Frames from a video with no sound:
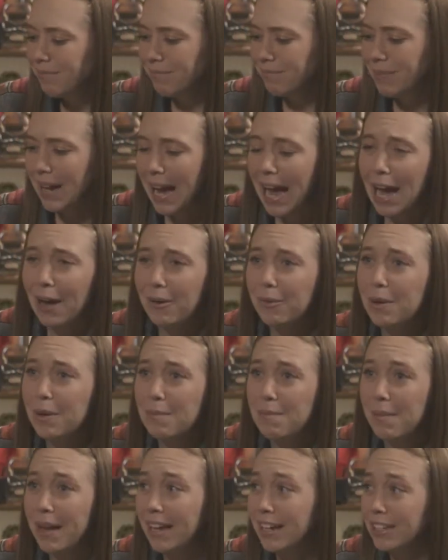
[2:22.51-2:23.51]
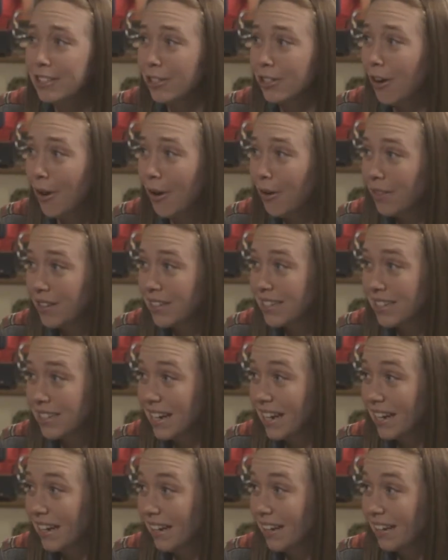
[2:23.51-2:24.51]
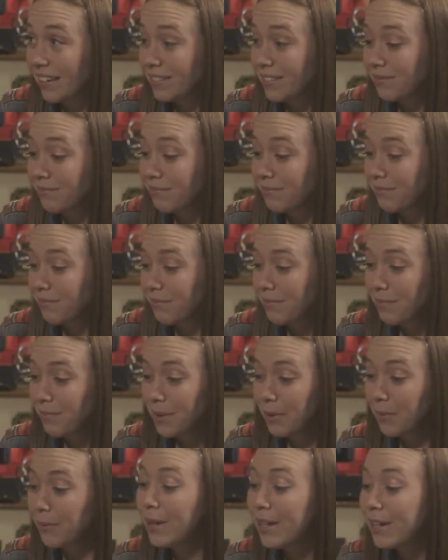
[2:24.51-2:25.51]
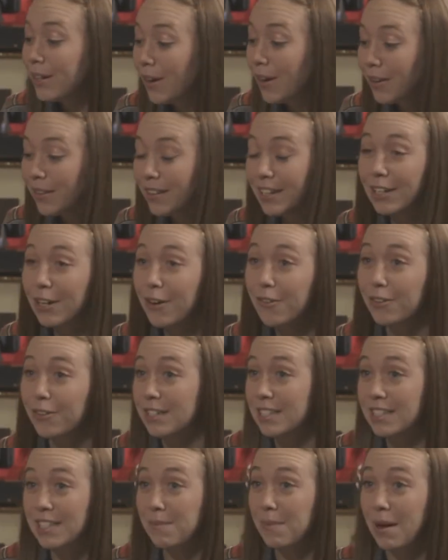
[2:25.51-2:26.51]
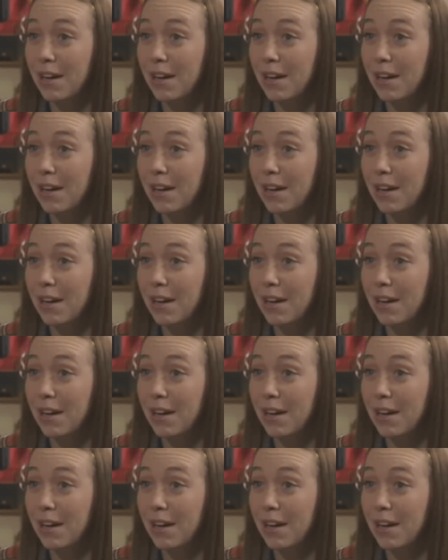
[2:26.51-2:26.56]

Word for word: But how do we manage all this data? we could all lean over and sip